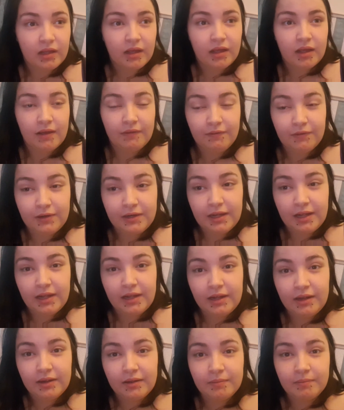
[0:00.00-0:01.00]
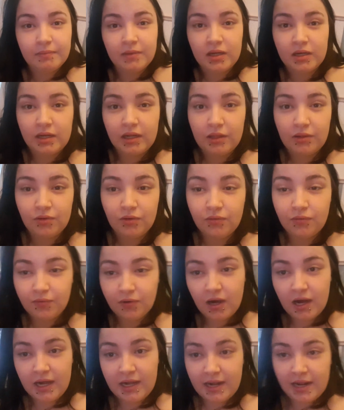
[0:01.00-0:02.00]
every day, Monday through
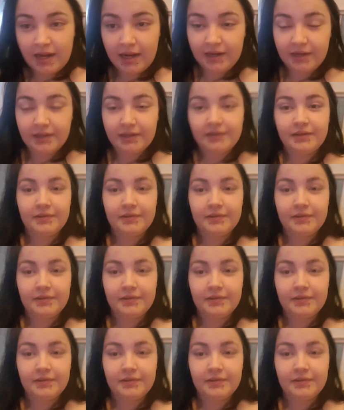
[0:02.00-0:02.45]
Friday.